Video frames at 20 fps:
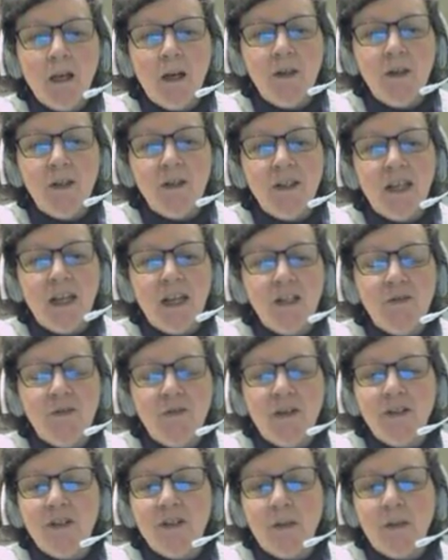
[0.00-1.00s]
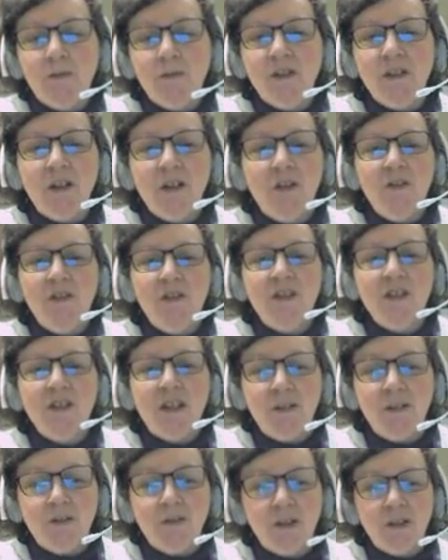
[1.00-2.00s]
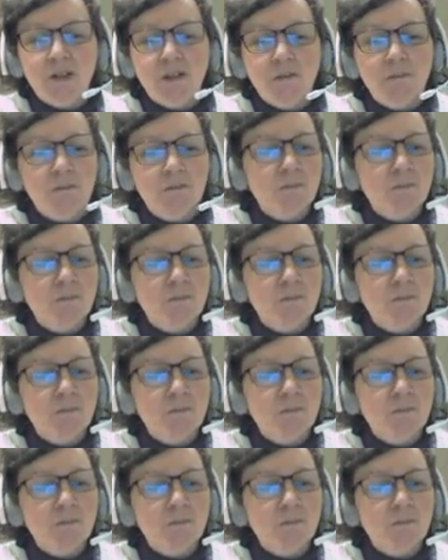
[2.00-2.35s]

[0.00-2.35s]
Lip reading: and at the end of it I'm just going to save it.